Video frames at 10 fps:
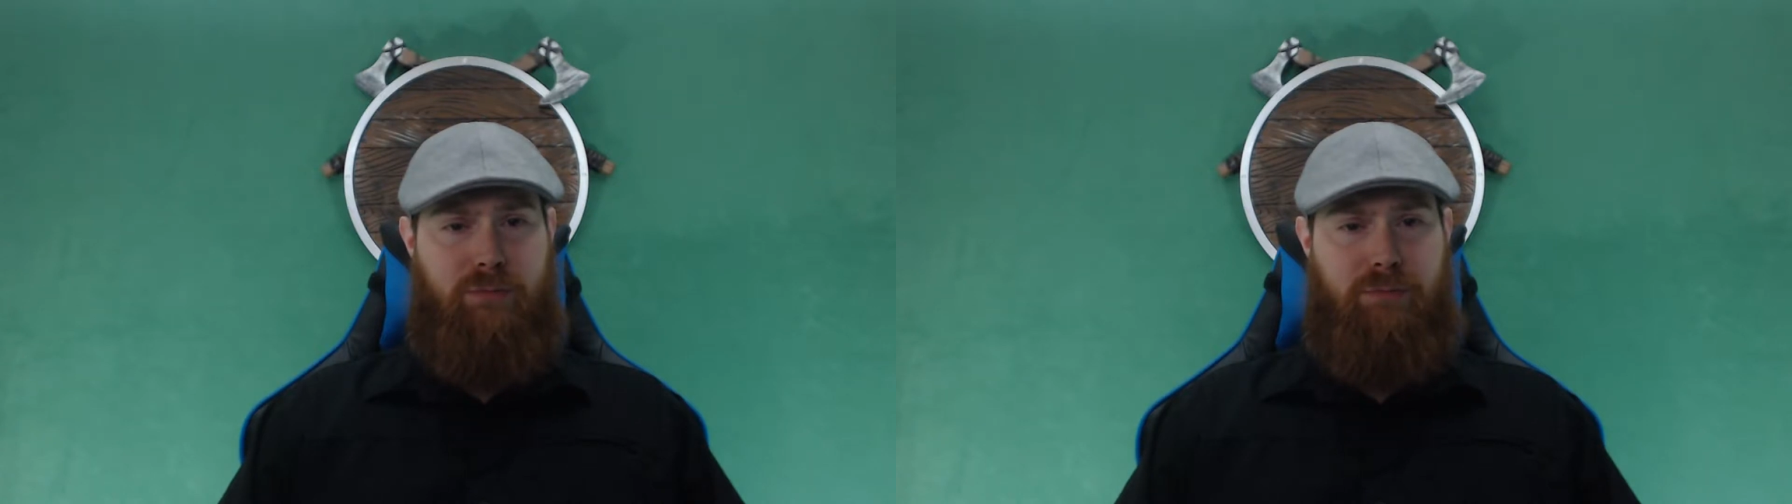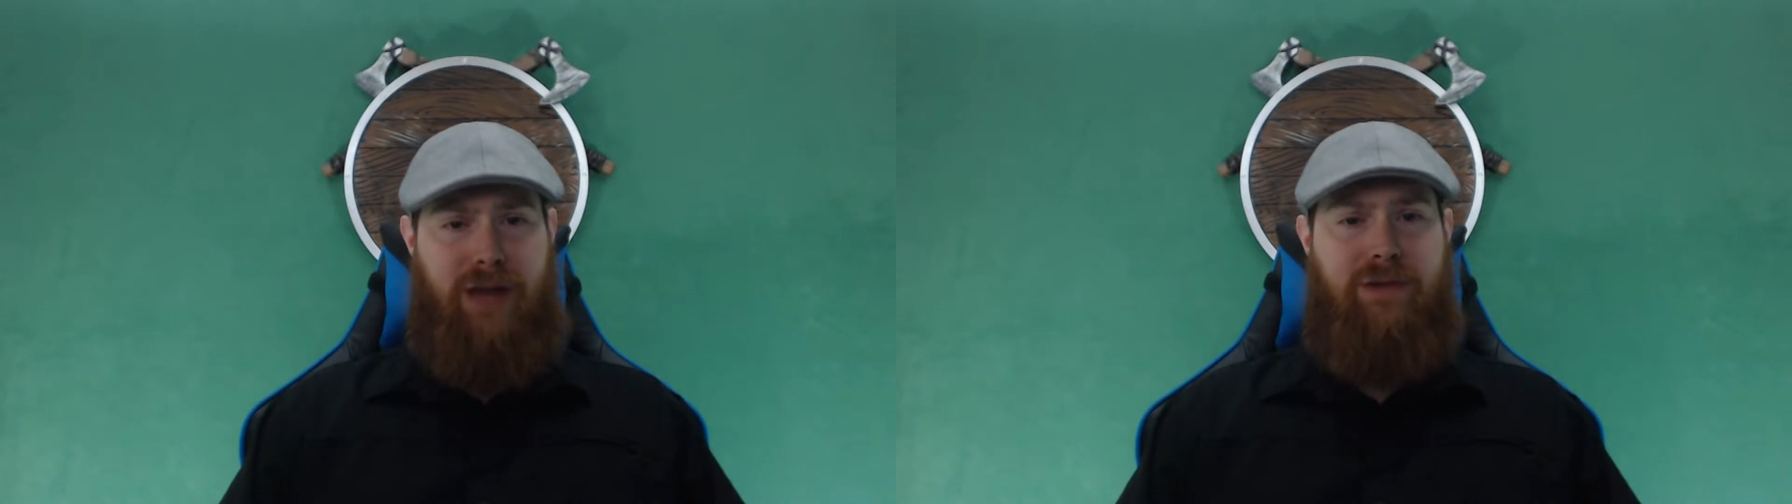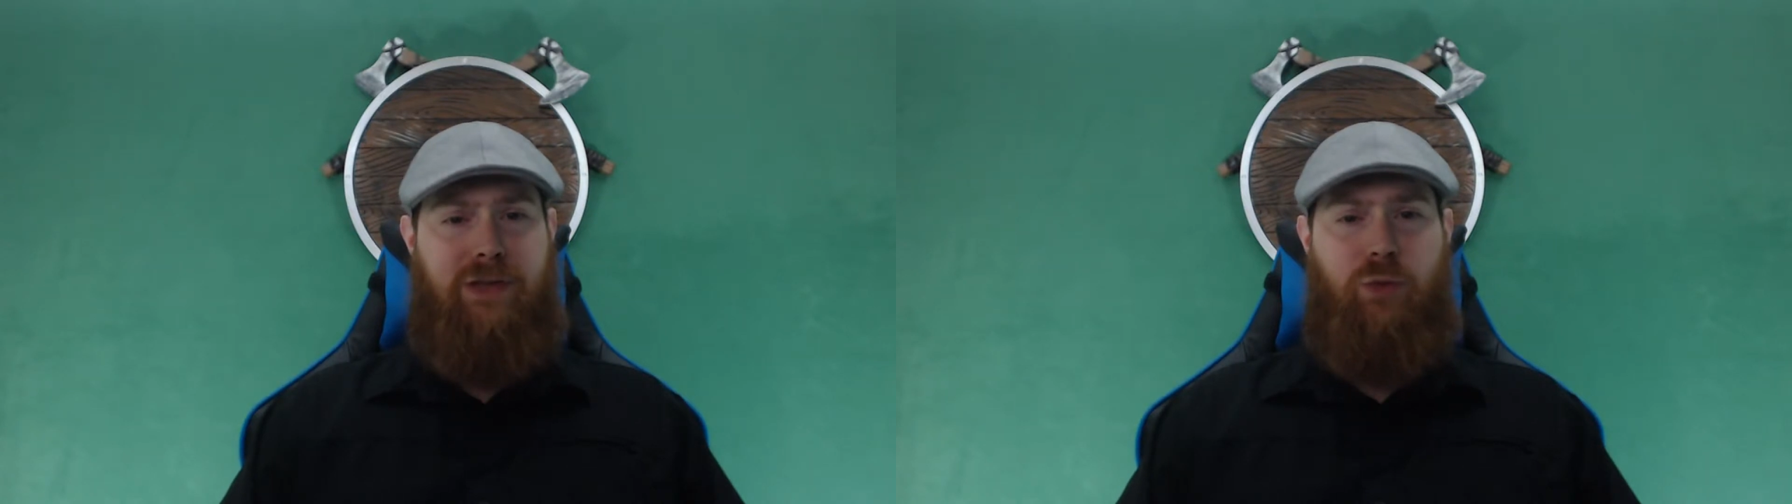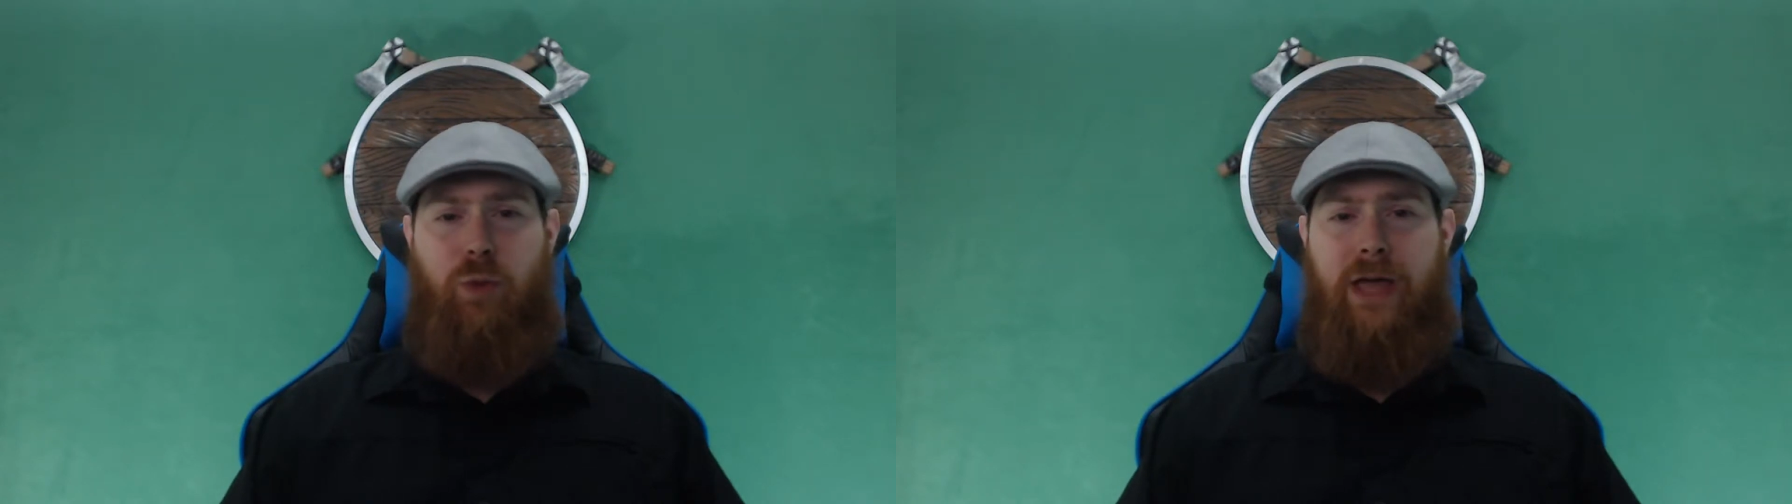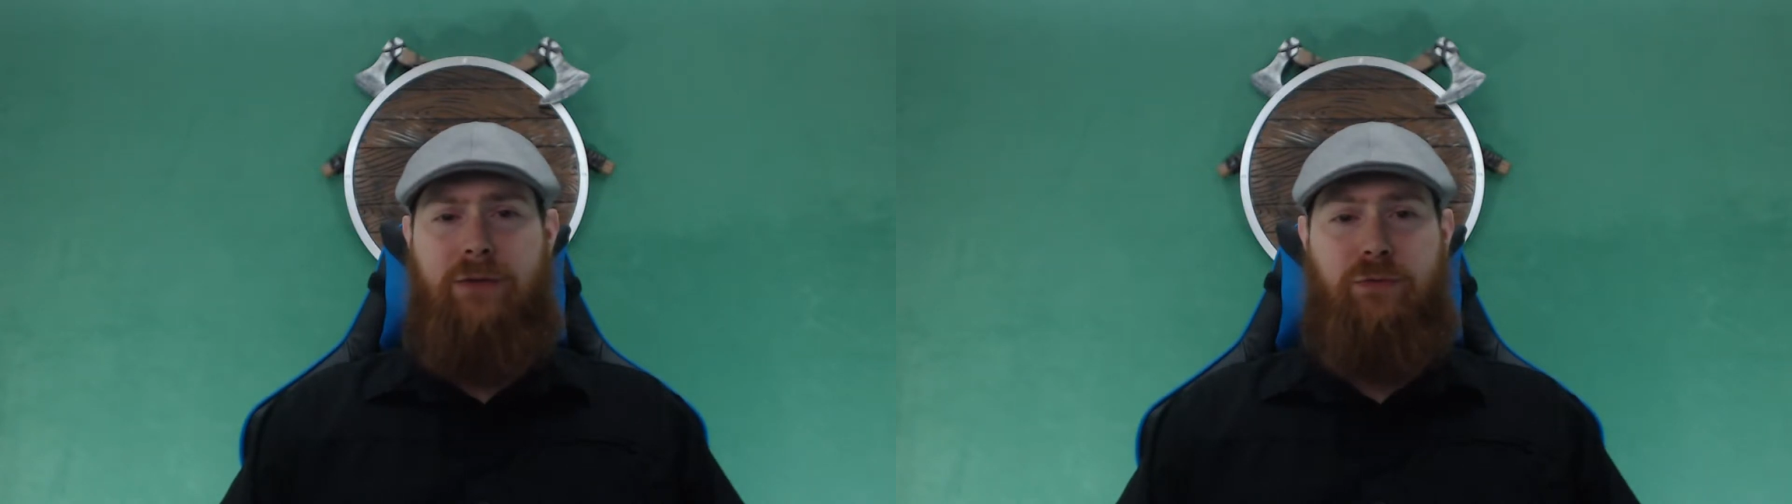paving the
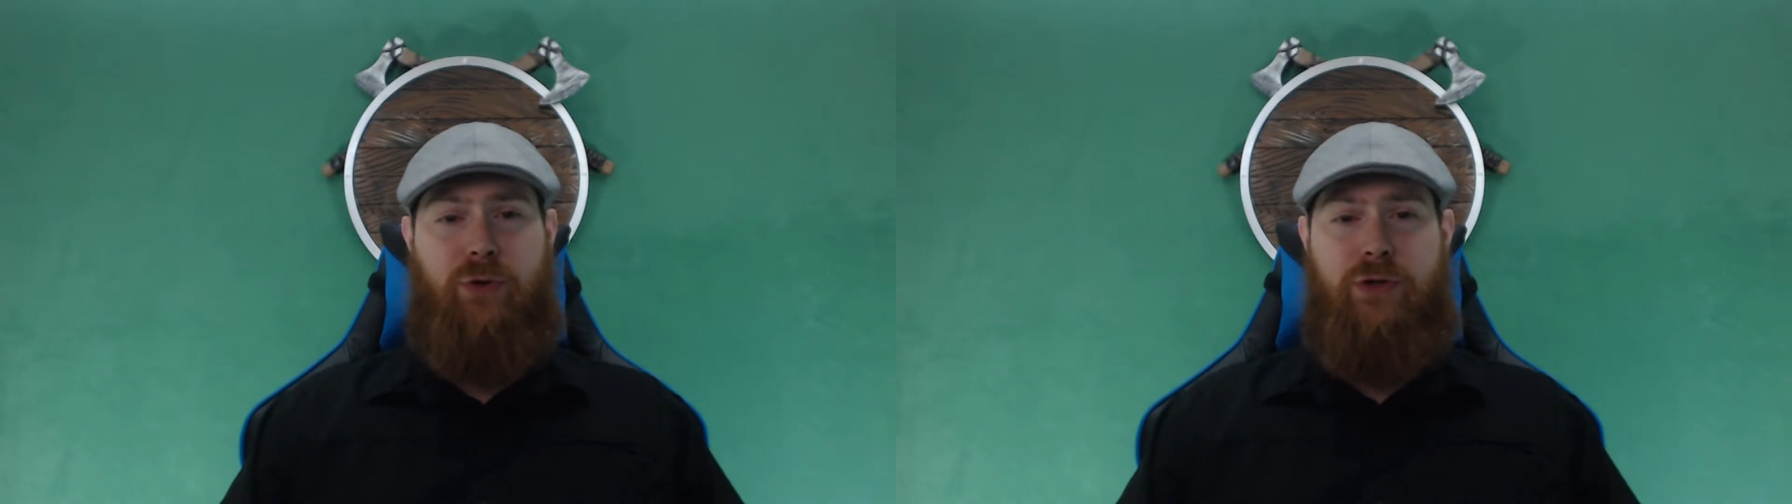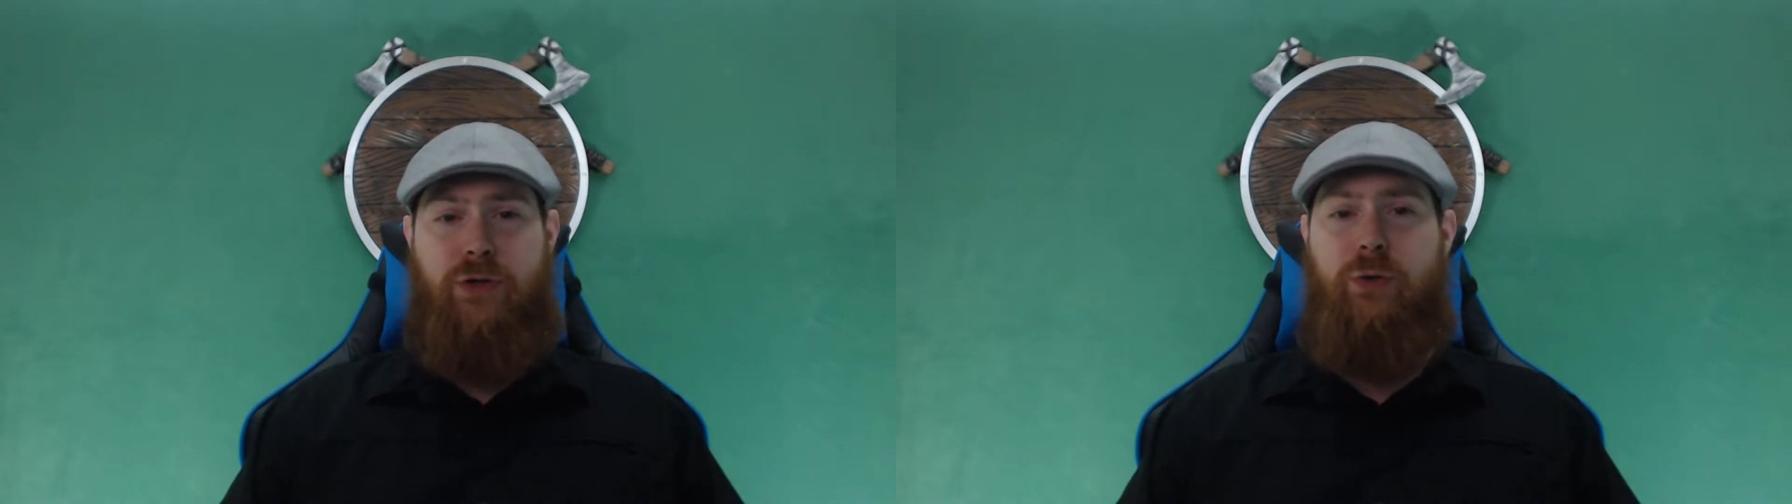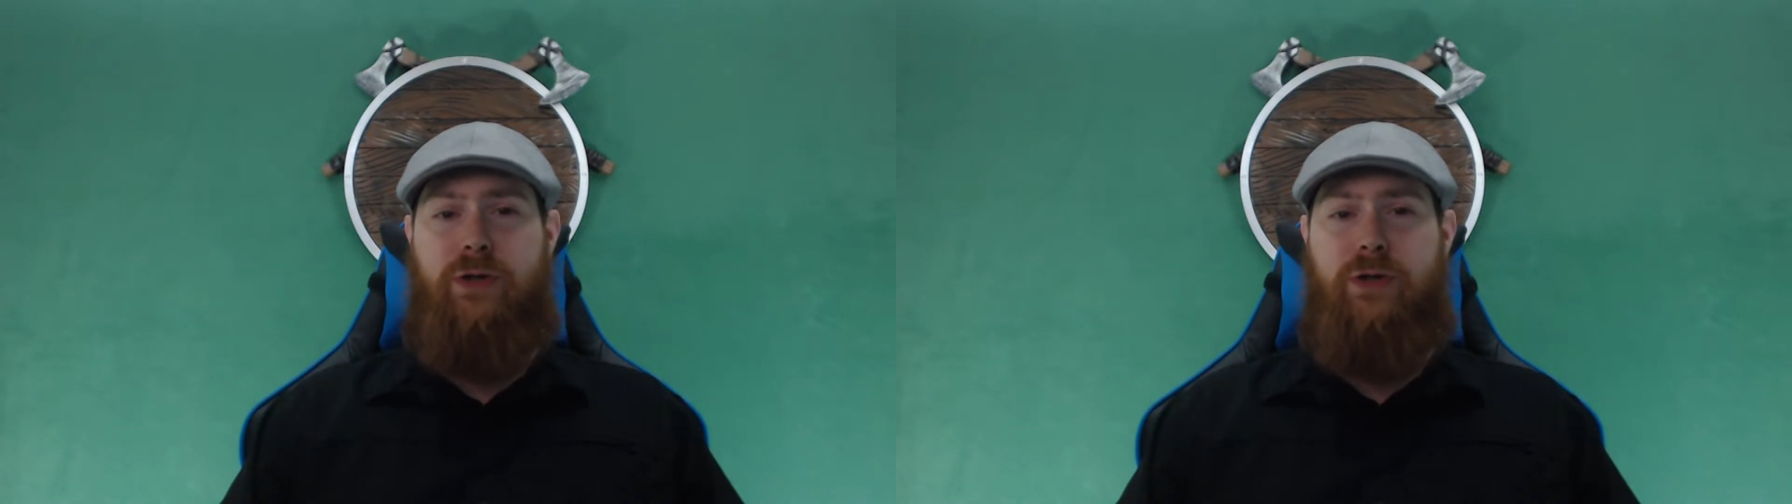way for a new